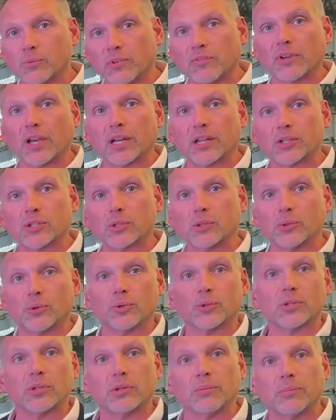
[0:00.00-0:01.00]
we've got a
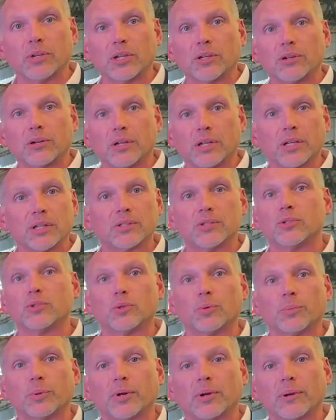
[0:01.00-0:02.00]
solution to meet your needs at
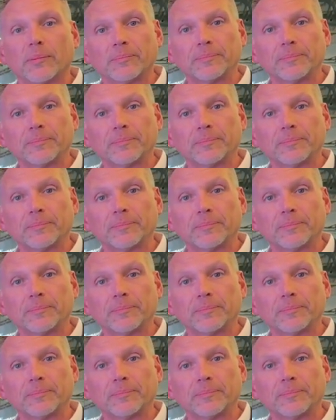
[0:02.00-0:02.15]
Jupiter.